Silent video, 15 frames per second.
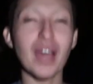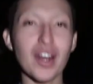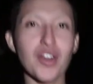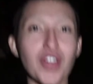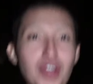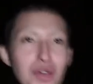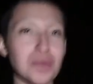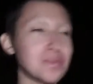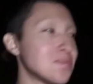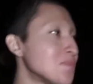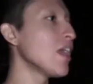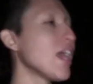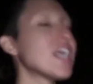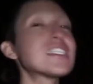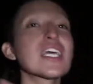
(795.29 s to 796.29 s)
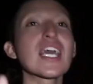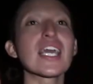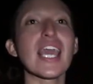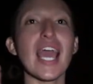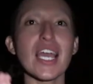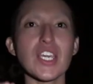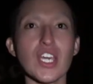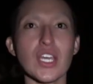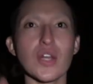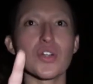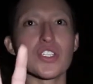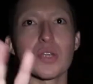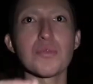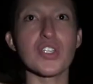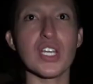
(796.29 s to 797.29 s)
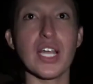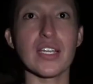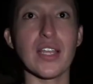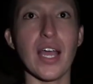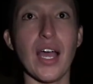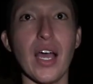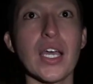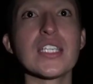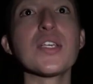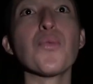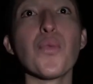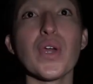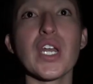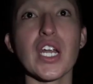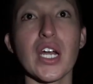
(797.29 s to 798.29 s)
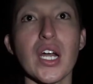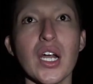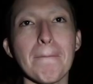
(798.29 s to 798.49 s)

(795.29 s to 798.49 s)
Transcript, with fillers: don't know. It's like a canyon or some shit like that. It's in Whittier.